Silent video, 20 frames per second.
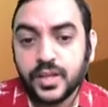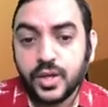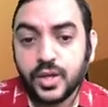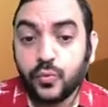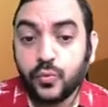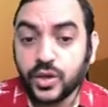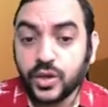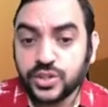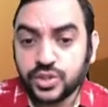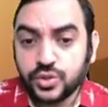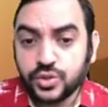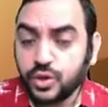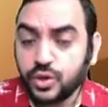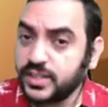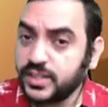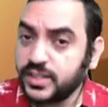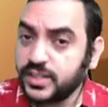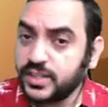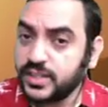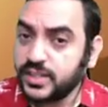Vostro
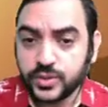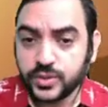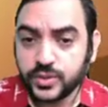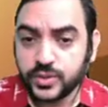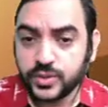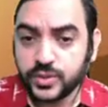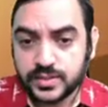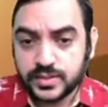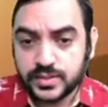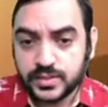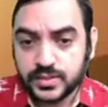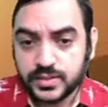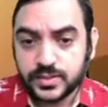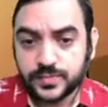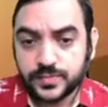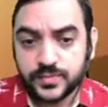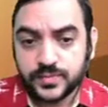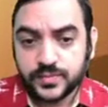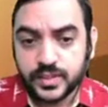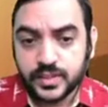is opposite,
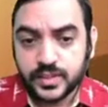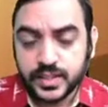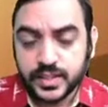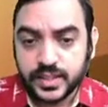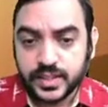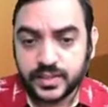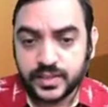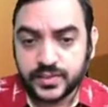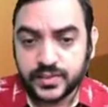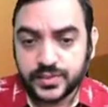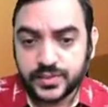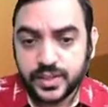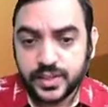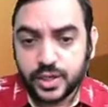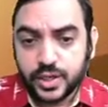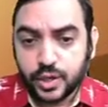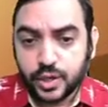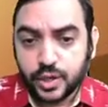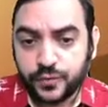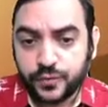that is
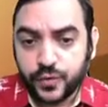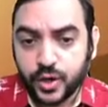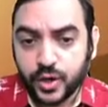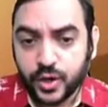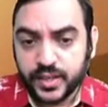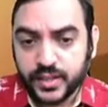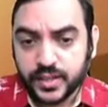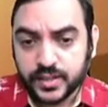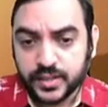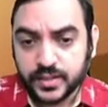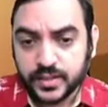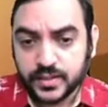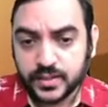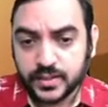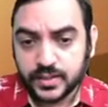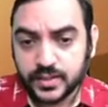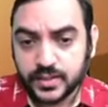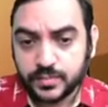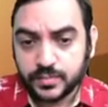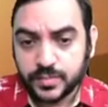a foreign
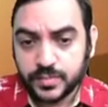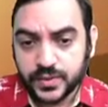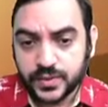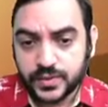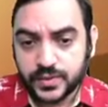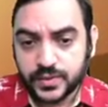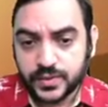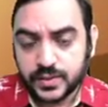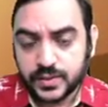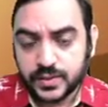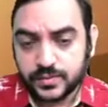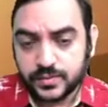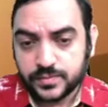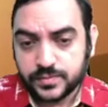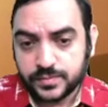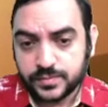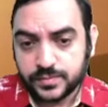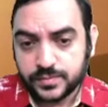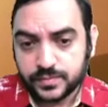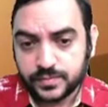person
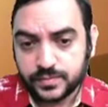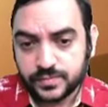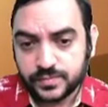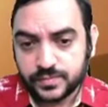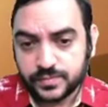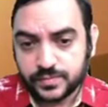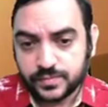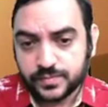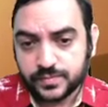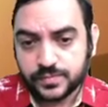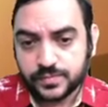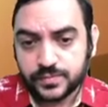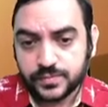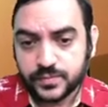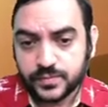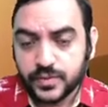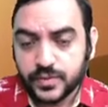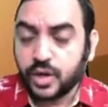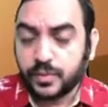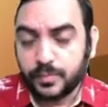
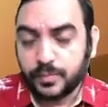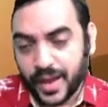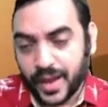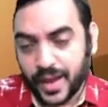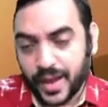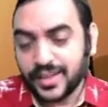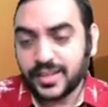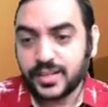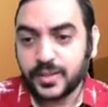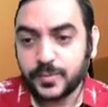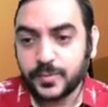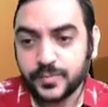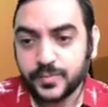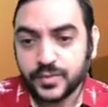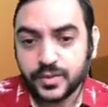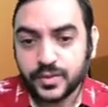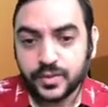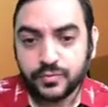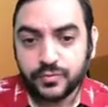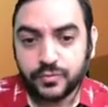or bank,
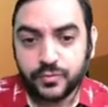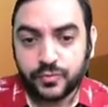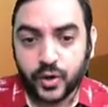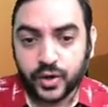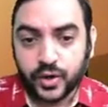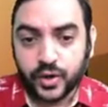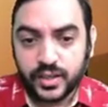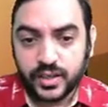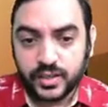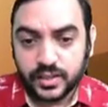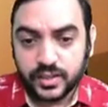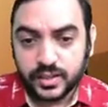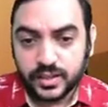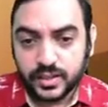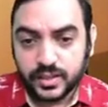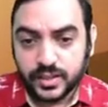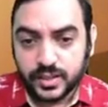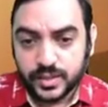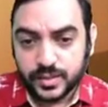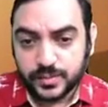foreign
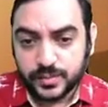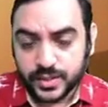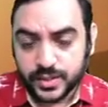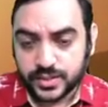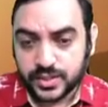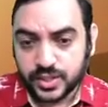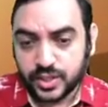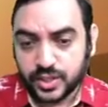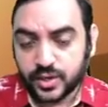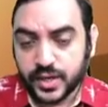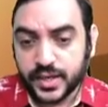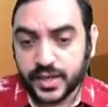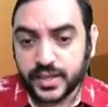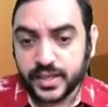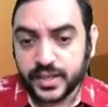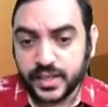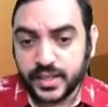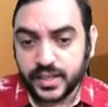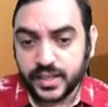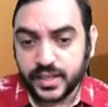person or
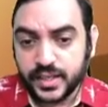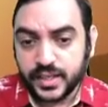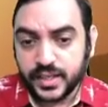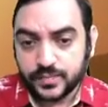entity